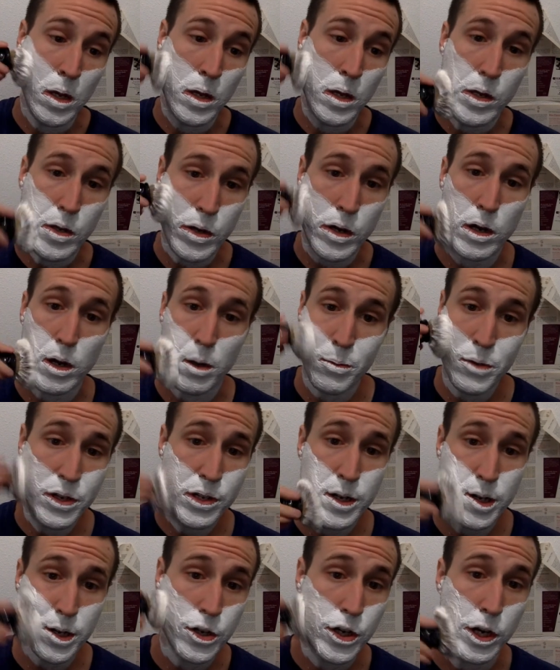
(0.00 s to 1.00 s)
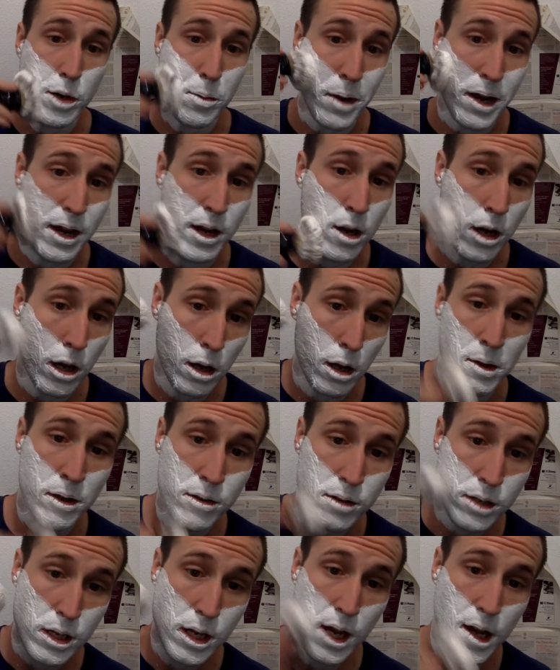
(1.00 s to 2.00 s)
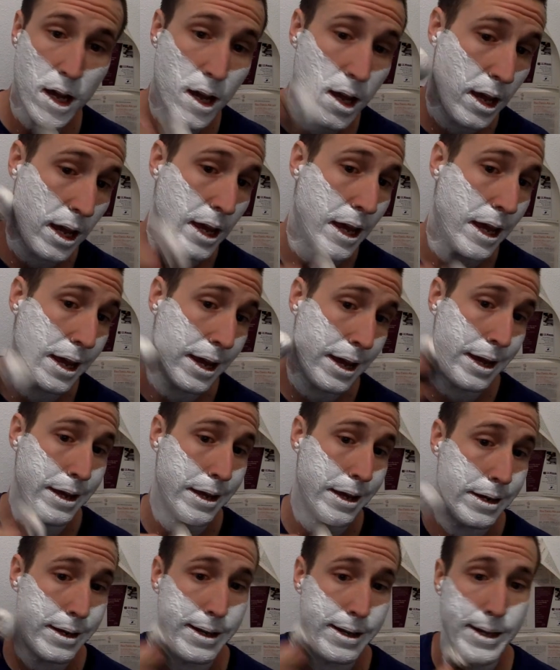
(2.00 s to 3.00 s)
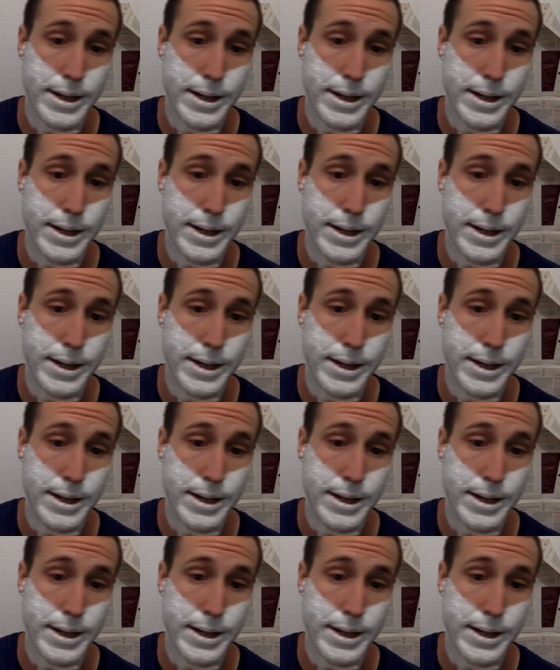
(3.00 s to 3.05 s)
So I'm just going to share my comments, and